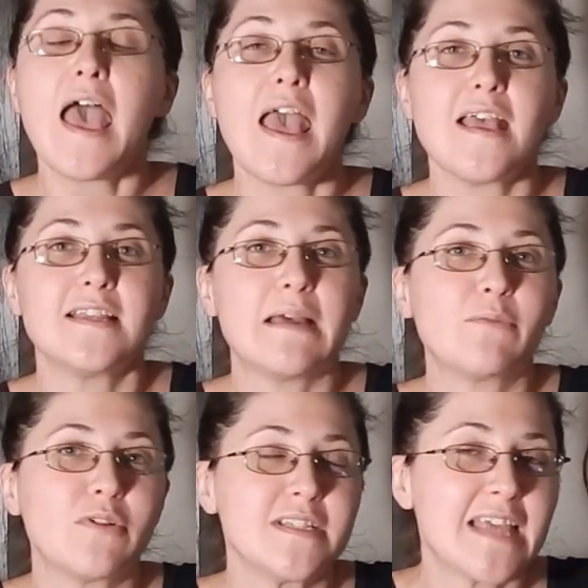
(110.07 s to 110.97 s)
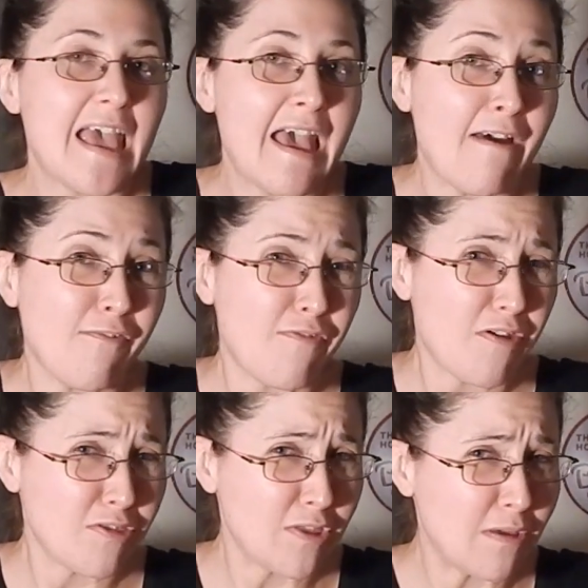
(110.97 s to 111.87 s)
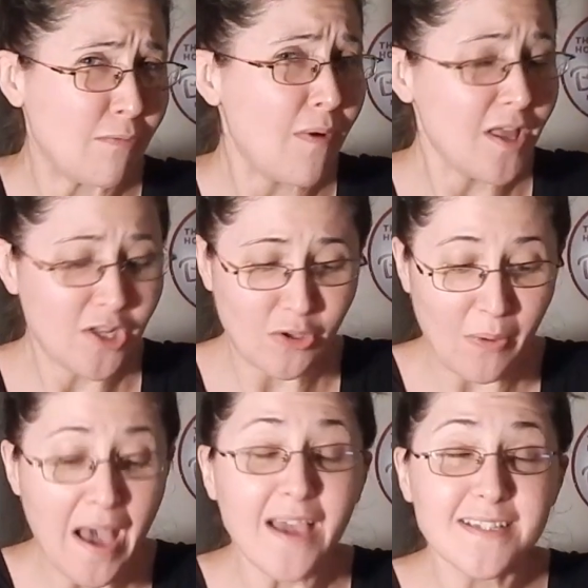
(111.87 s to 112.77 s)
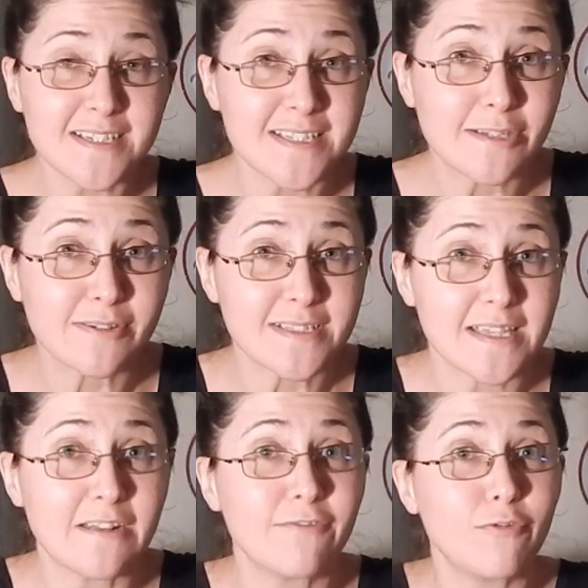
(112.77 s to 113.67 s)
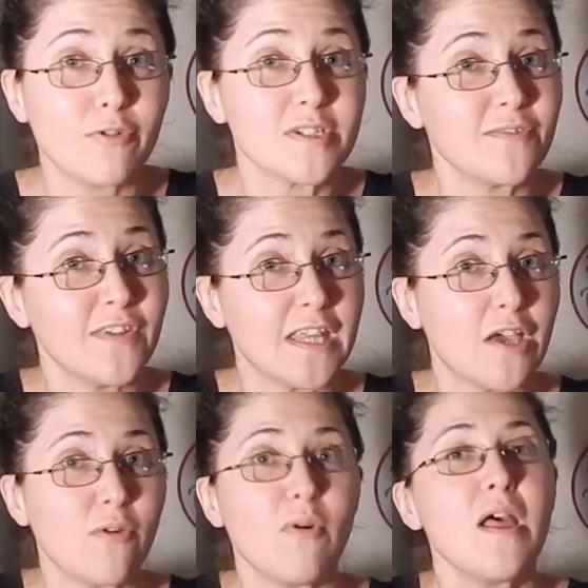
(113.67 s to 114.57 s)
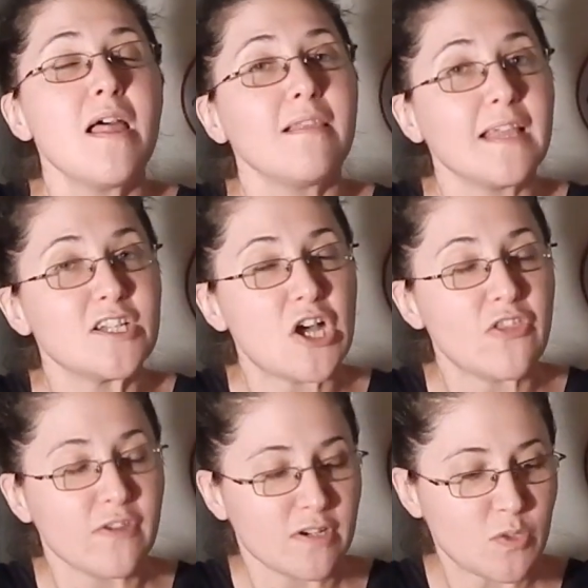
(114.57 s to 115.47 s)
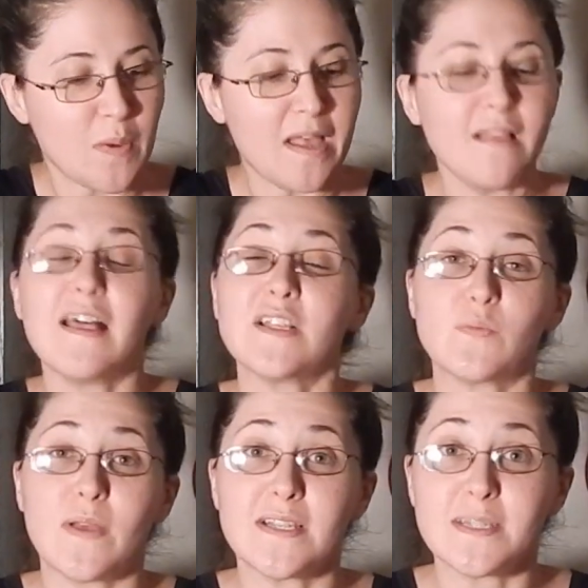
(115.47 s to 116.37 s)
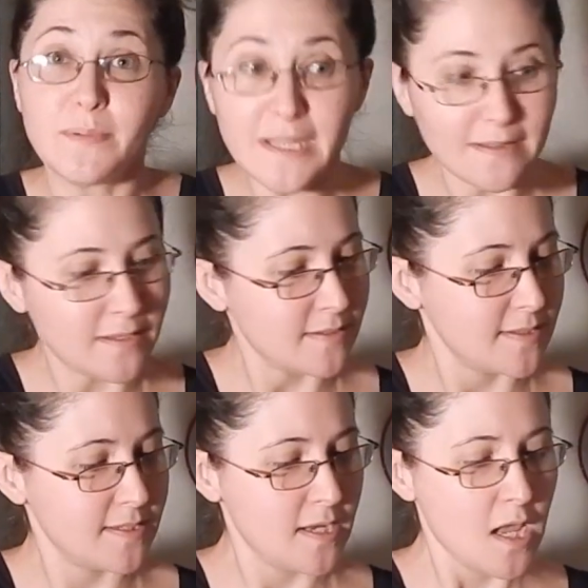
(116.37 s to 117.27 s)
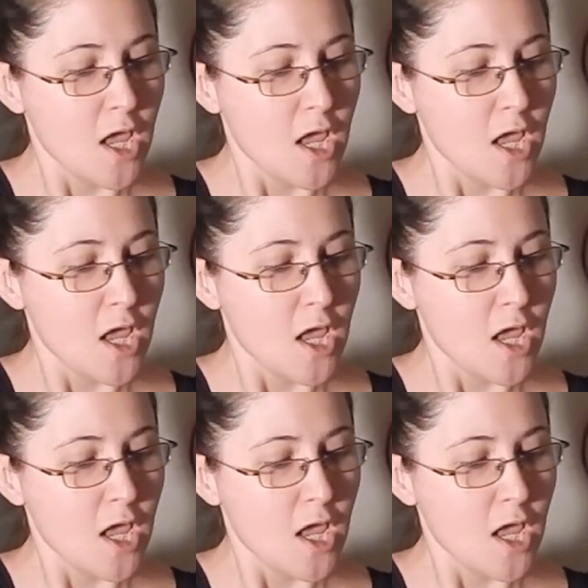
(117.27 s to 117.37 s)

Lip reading: and I'm going to have the one who I did a Secret Santa for's video linked on there as well as the playlist.